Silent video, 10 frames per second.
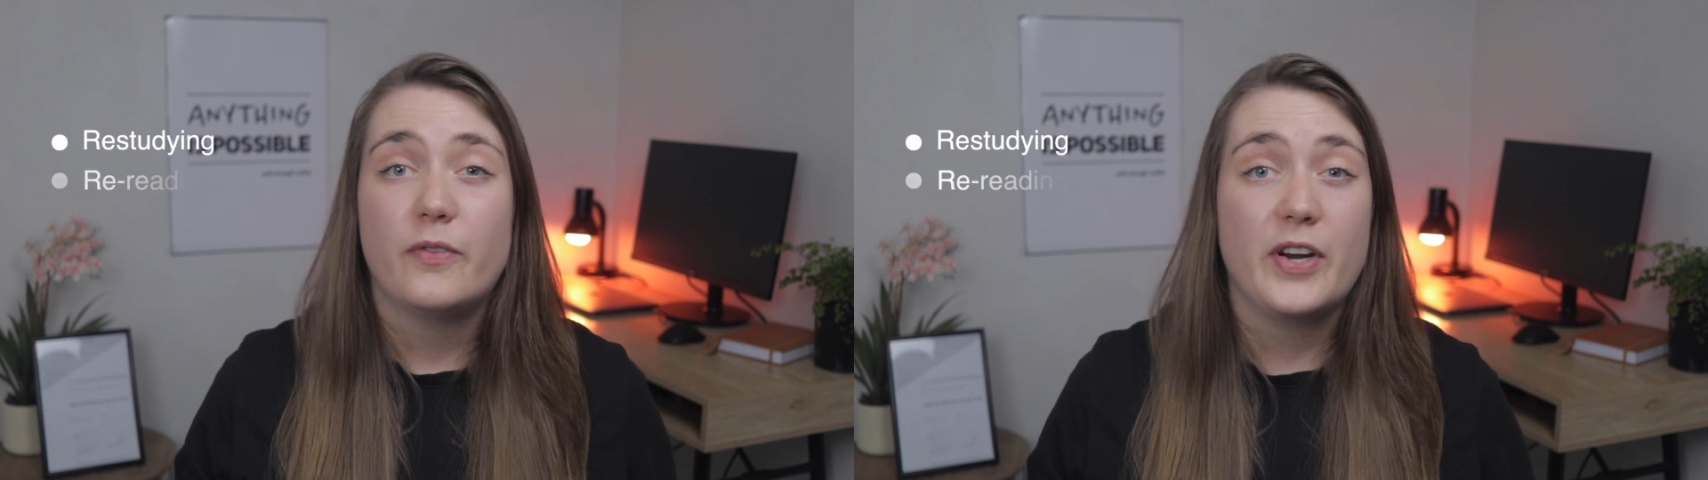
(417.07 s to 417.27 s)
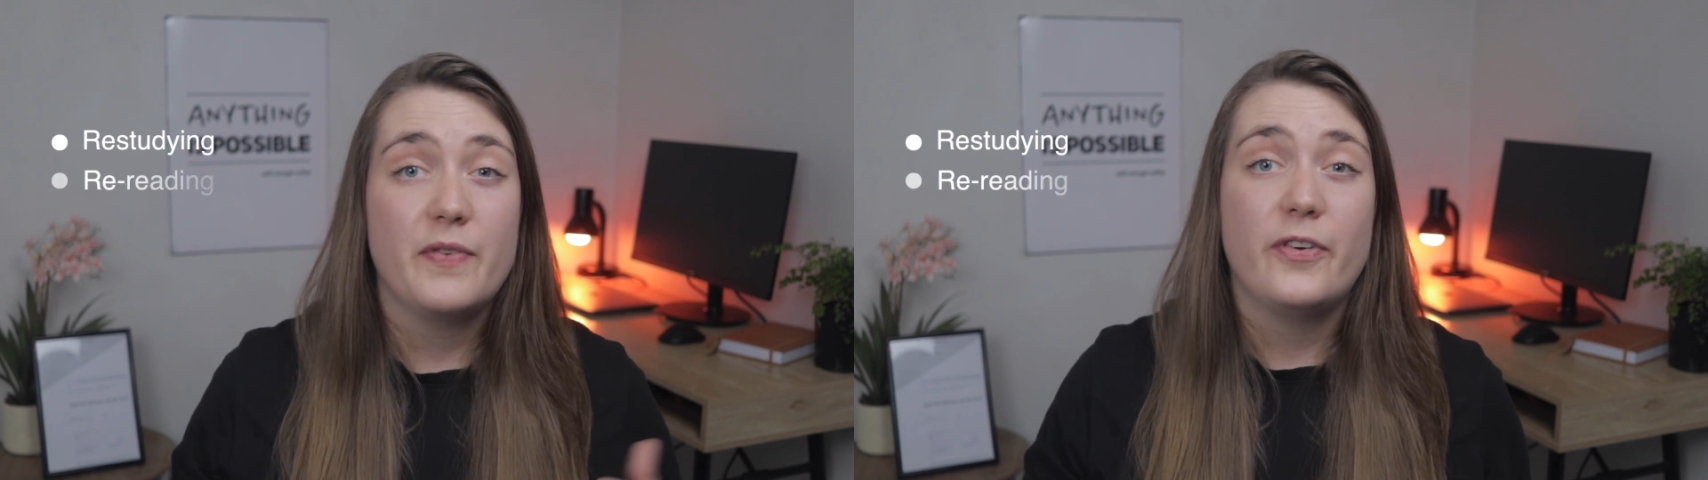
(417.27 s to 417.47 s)

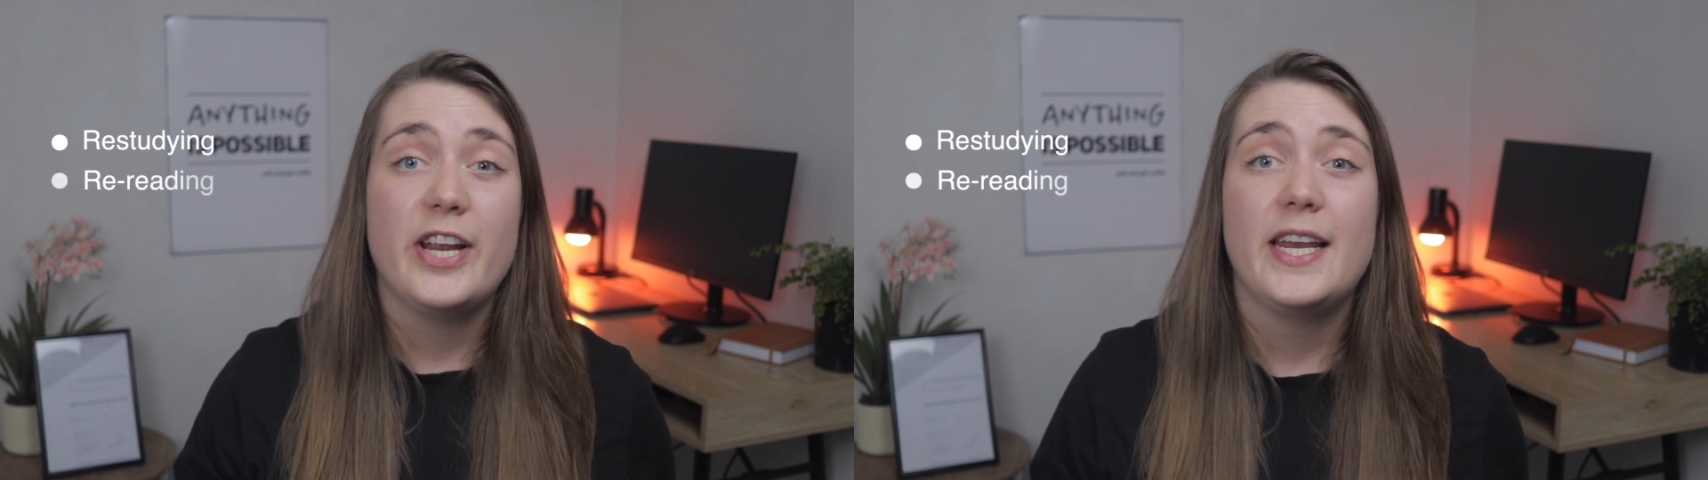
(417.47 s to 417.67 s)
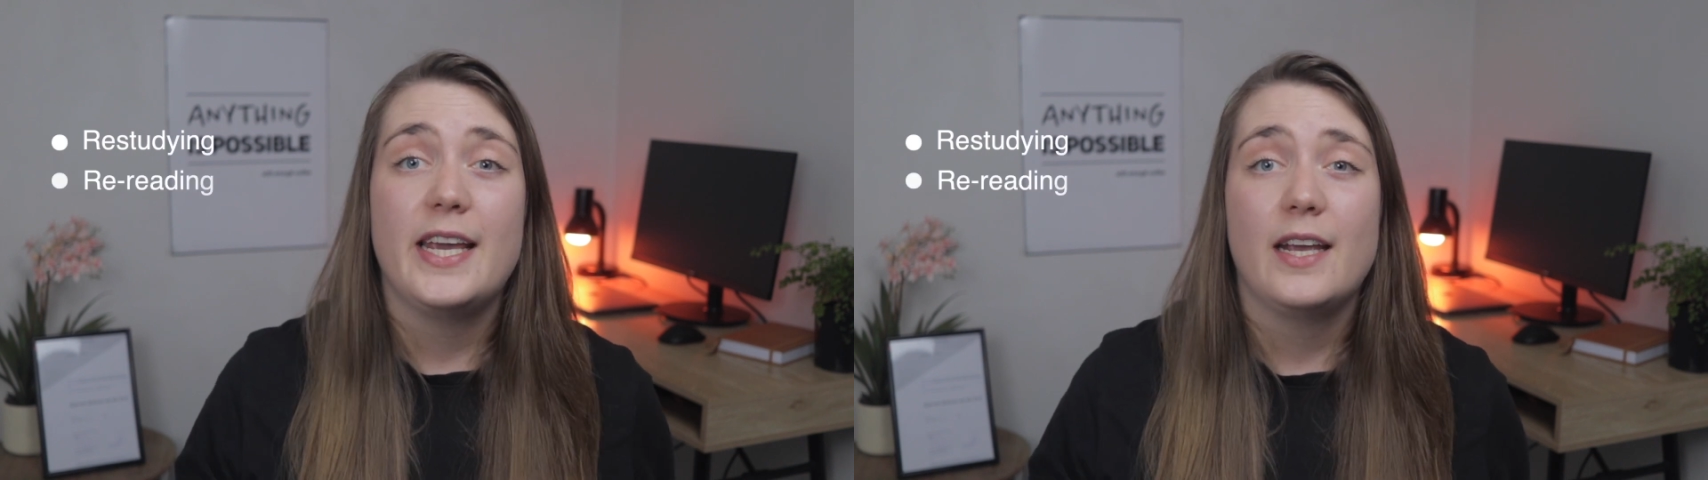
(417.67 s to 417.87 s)

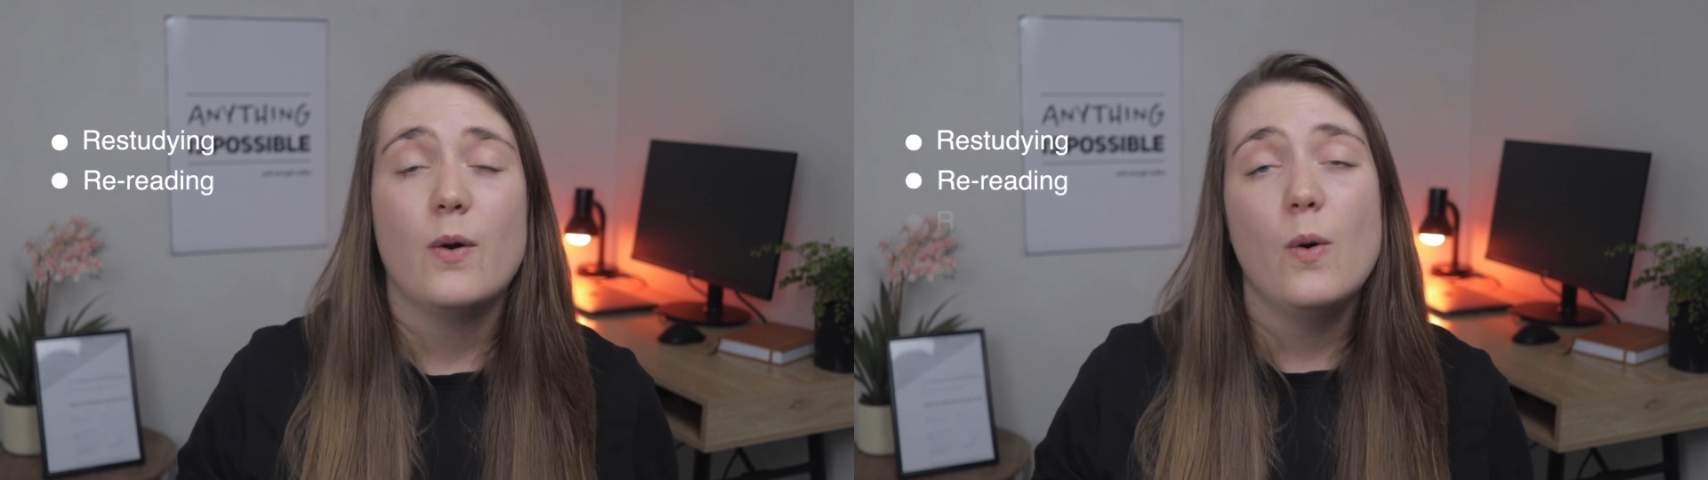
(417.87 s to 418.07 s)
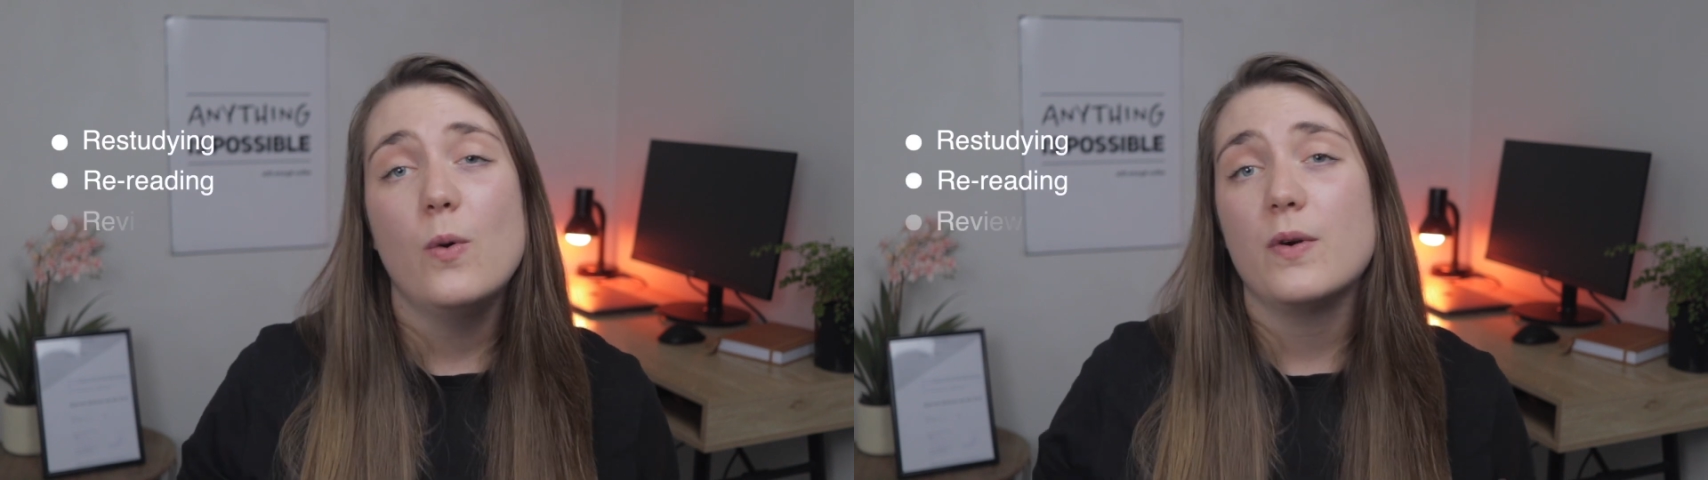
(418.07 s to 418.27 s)
rereading,
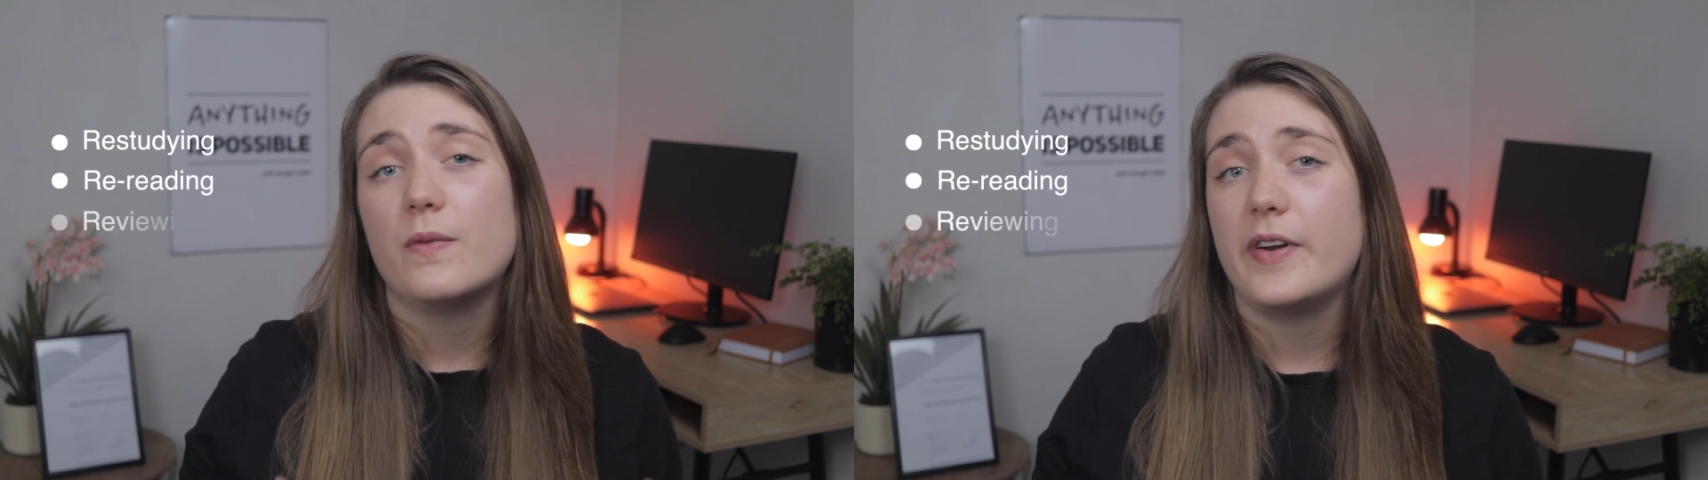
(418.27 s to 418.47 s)
or